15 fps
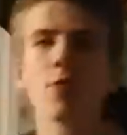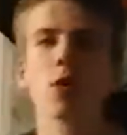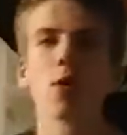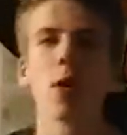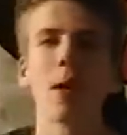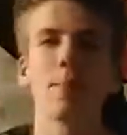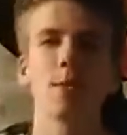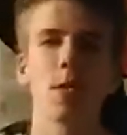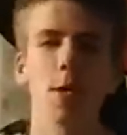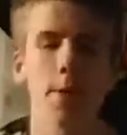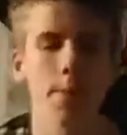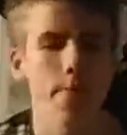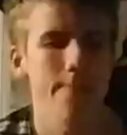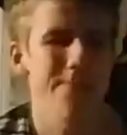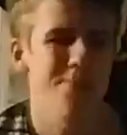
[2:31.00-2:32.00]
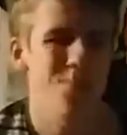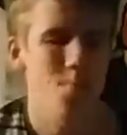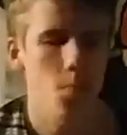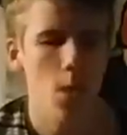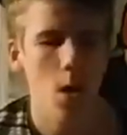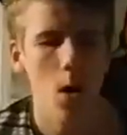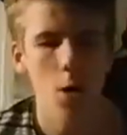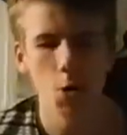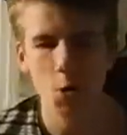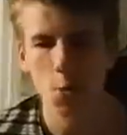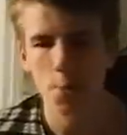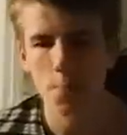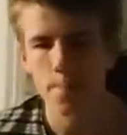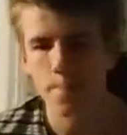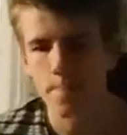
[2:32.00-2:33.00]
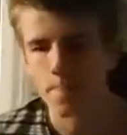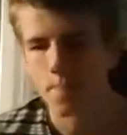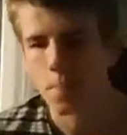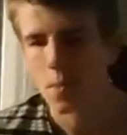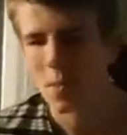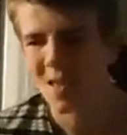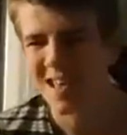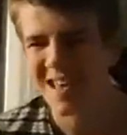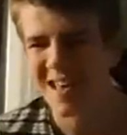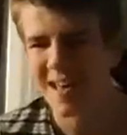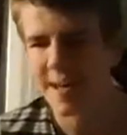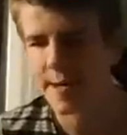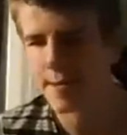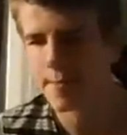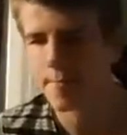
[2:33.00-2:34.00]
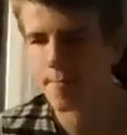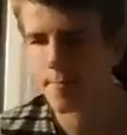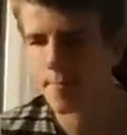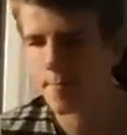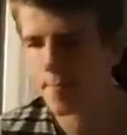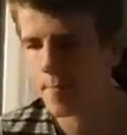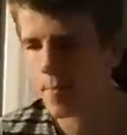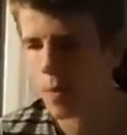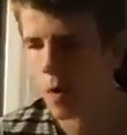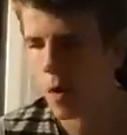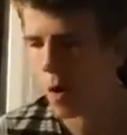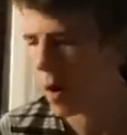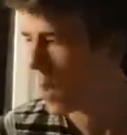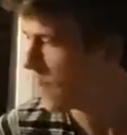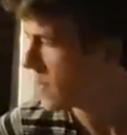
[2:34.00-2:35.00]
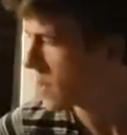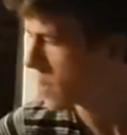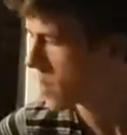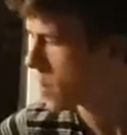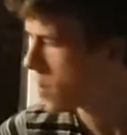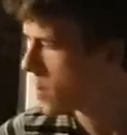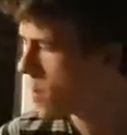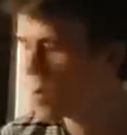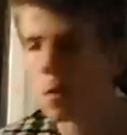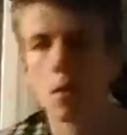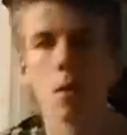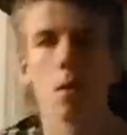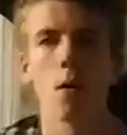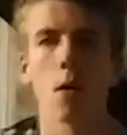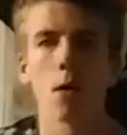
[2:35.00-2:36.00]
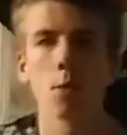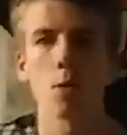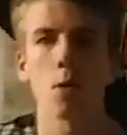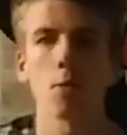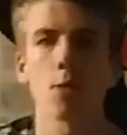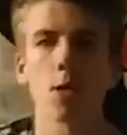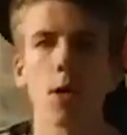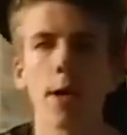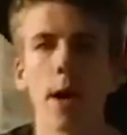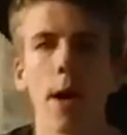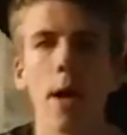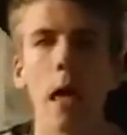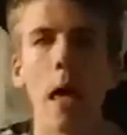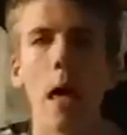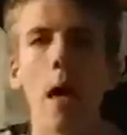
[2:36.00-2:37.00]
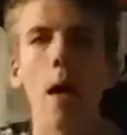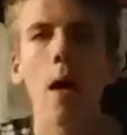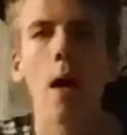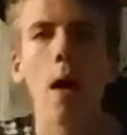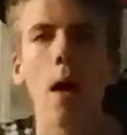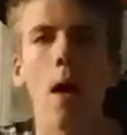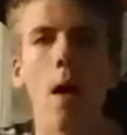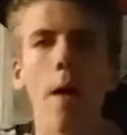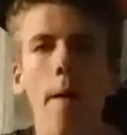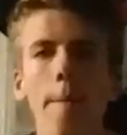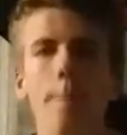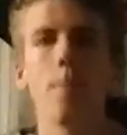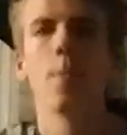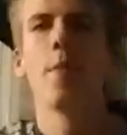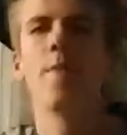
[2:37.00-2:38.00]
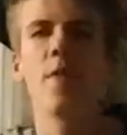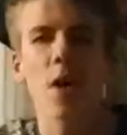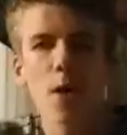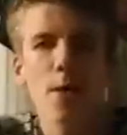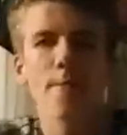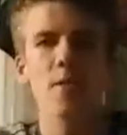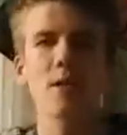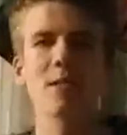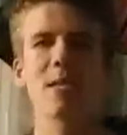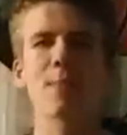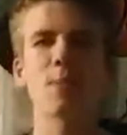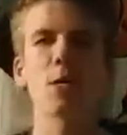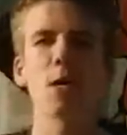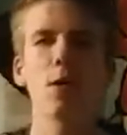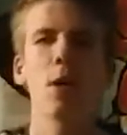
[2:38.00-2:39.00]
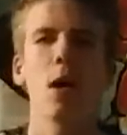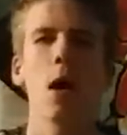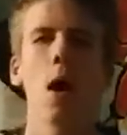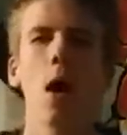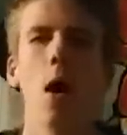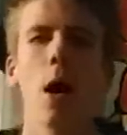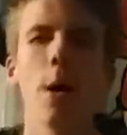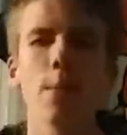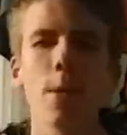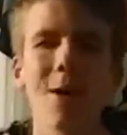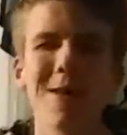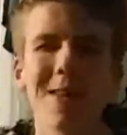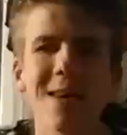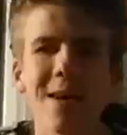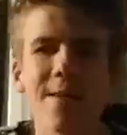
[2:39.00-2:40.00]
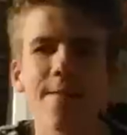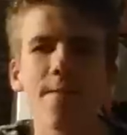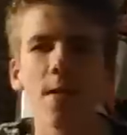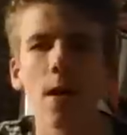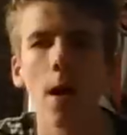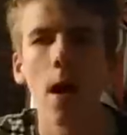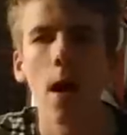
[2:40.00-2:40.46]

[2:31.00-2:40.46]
a really good episode. Awesome, and a bit as well. So yeah, the verdict of this episode I'm gonna give